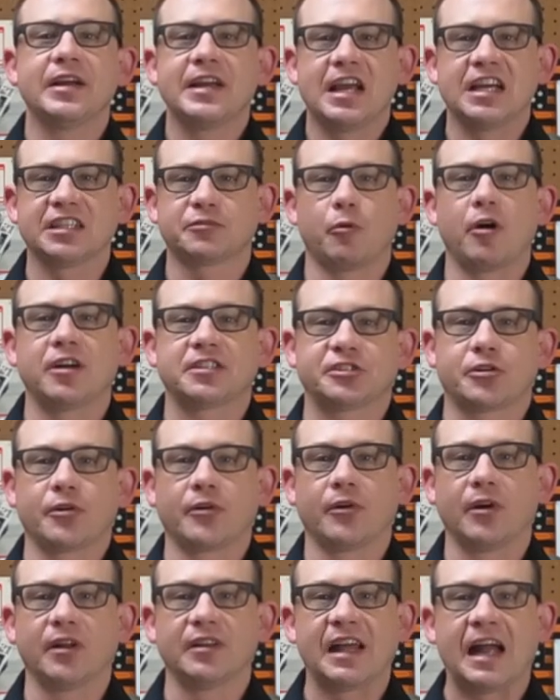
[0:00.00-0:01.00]
is what's going
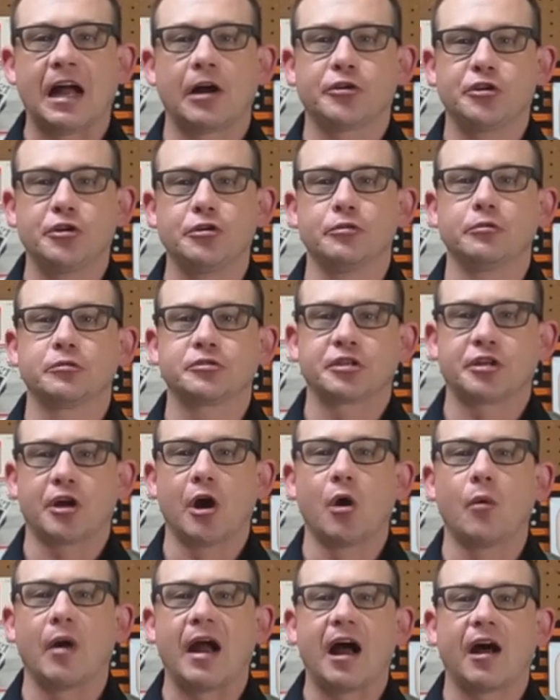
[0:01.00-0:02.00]
to allow you to
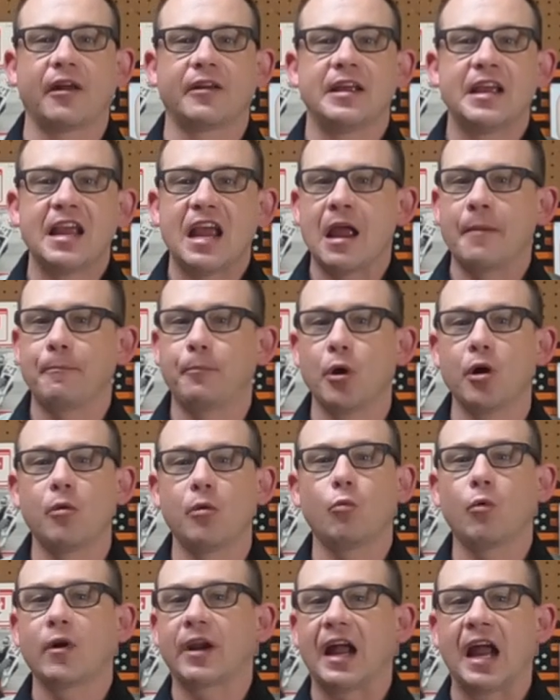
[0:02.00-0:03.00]
go out and
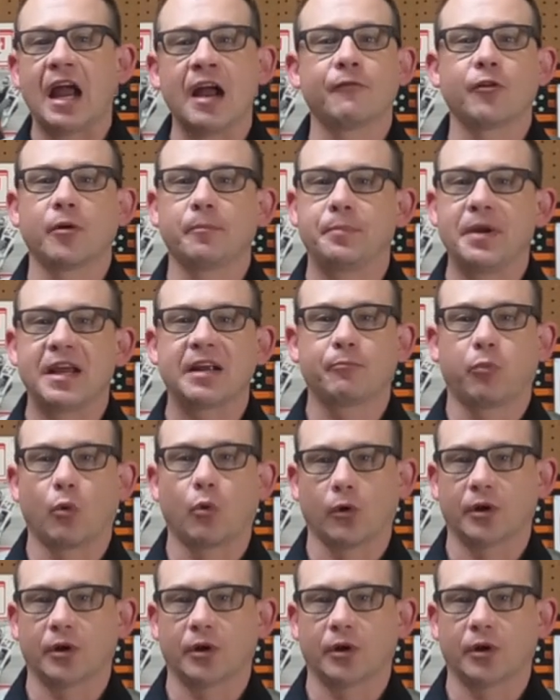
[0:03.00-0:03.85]
put whatever big bore